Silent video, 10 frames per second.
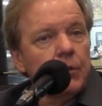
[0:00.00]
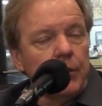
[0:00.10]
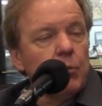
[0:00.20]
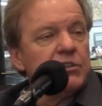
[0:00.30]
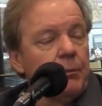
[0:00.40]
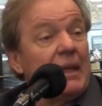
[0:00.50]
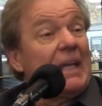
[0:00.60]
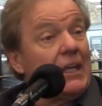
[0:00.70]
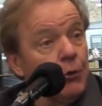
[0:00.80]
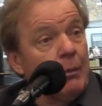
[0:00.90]
there was a
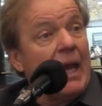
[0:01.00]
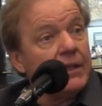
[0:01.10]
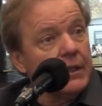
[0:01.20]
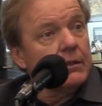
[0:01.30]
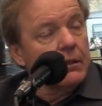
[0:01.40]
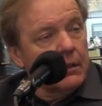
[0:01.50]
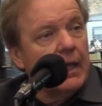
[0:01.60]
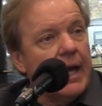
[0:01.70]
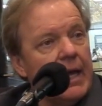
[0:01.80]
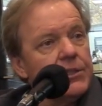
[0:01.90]
beginner bandit
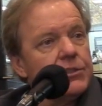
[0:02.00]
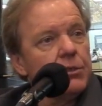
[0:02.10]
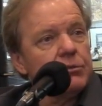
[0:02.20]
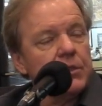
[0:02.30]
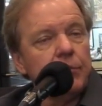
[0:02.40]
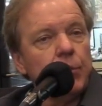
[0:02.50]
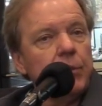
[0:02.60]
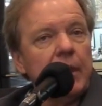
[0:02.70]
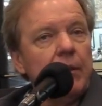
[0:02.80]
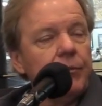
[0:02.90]
class. So Stefan
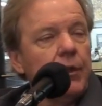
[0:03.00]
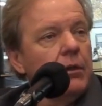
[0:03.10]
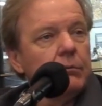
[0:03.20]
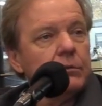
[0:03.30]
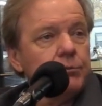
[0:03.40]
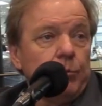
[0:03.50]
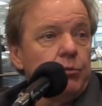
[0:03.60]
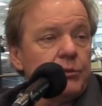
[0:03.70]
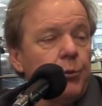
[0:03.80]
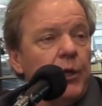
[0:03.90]
went out there and
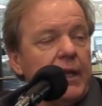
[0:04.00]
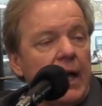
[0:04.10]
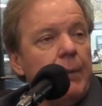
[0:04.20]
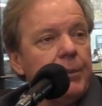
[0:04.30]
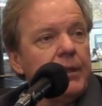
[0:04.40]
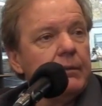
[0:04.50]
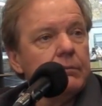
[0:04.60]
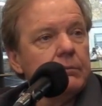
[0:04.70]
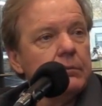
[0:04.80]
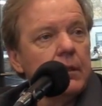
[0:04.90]
was pretty competent
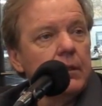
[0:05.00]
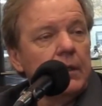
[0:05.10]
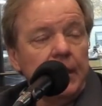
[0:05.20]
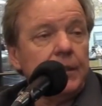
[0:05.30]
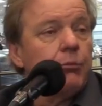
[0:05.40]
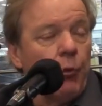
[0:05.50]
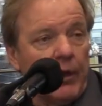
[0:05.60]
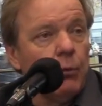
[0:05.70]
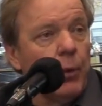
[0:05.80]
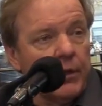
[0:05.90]
and ended up
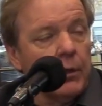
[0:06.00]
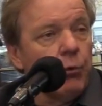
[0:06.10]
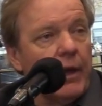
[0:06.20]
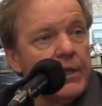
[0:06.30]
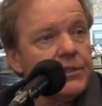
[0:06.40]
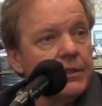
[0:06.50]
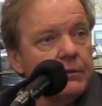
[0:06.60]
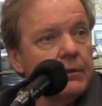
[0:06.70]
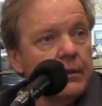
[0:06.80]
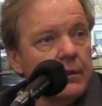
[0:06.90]
winning a race.
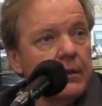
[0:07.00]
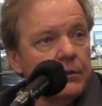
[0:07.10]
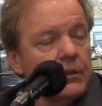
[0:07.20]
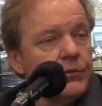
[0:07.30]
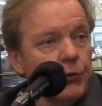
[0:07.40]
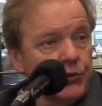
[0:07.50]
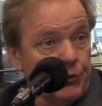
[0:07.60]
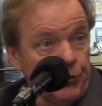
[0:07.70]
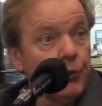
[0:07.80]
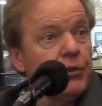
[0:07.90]
And in his first
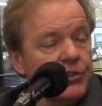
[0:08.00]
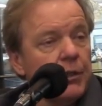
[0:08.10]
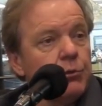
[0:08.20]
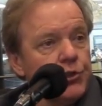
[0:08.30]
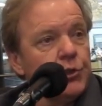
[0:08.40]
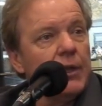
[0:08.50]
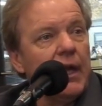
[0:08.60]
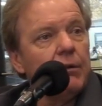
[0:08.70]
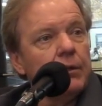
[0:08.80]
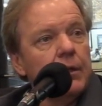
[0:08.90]
year during the summer
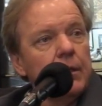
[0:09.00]
shootout,